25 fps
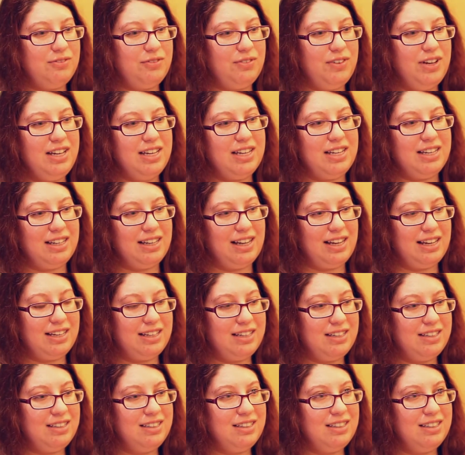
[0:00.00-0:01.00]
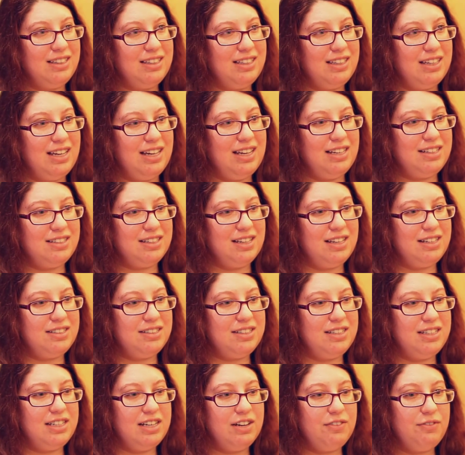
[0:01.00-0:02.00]
fun, like, it's,
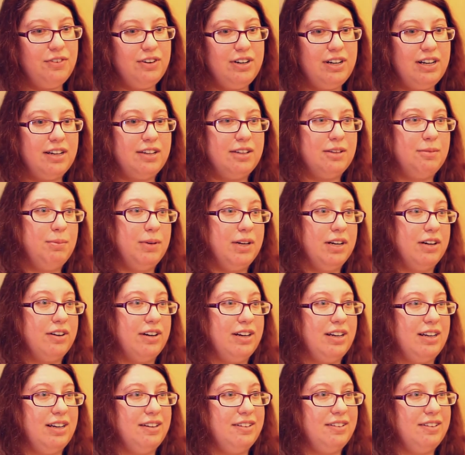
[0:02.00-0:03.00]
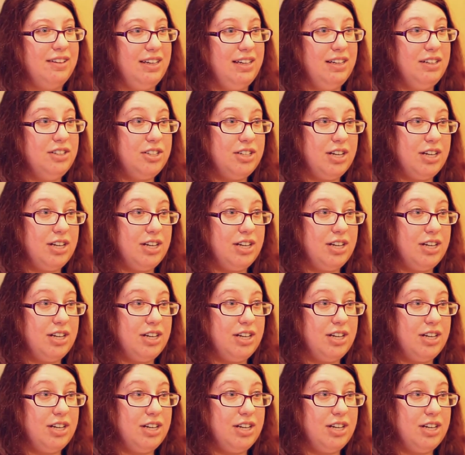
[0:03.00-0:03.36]
it's a different experience each